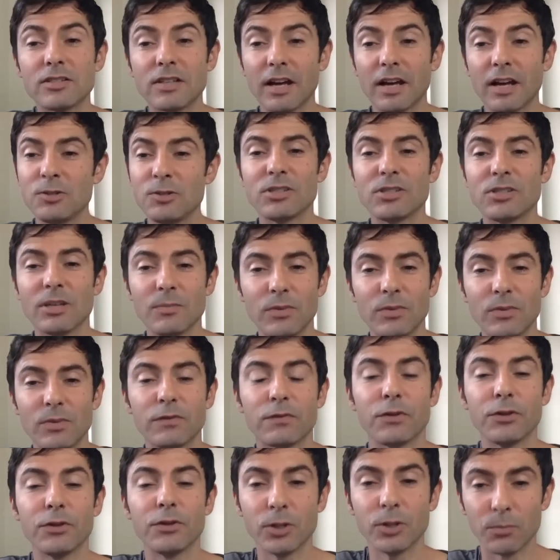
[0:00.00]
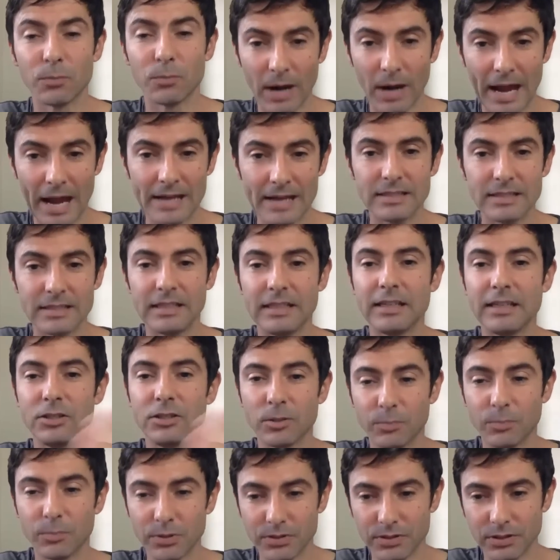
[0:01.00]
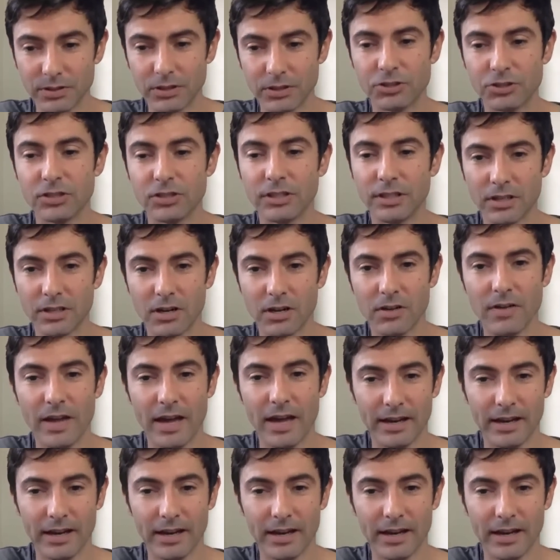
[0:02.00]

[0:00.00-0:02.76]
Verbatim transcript: got to do something for your branding and your positioning and all